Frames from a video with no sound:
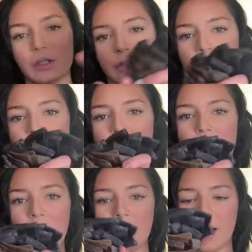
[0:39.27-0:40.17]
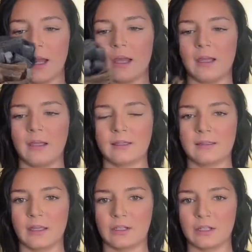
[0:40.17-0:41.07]
So here are my
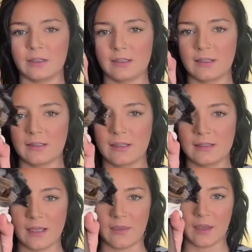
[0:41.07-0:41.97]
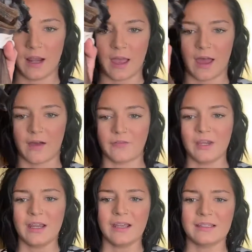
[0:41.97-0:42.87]
extensions. This is the set that I have.
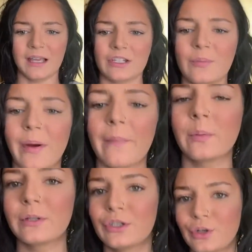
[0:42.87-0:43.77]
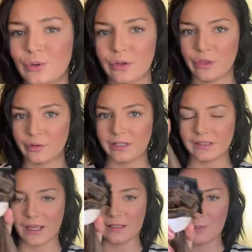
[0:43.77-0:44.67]
It's actually probably 2 or 3
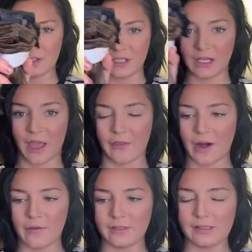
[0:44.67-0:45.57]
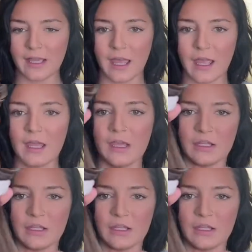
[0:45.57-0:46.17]
sets put together, I would say.